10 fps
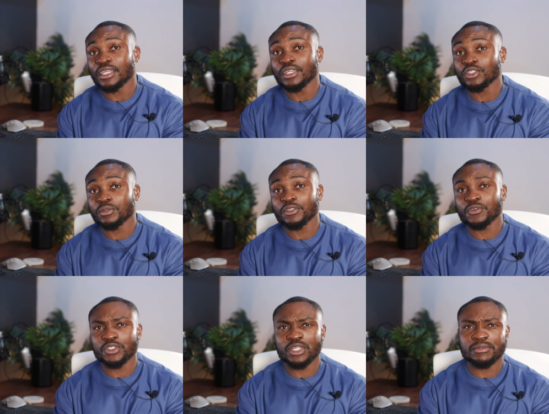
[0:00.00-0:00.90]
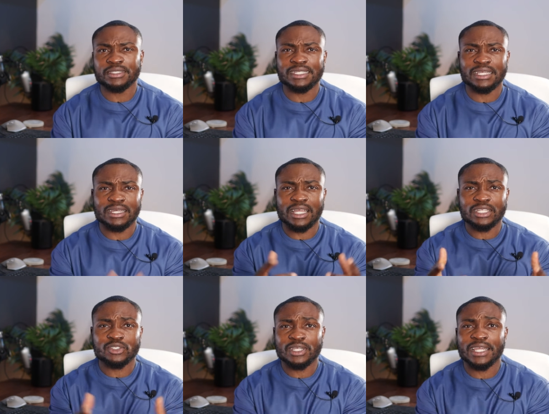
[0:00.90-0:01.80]
thank you so much for joining me today and i'll
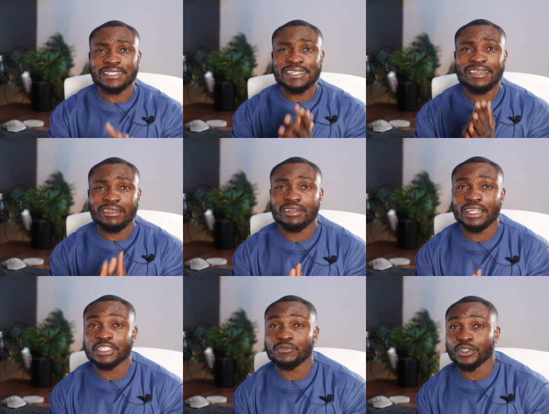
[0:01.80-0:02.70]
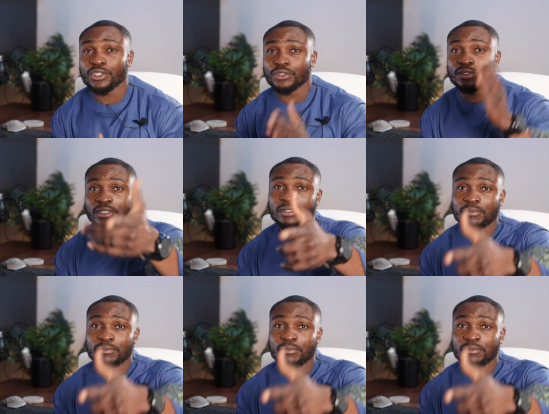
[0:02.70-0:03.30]
catch you guys in the next video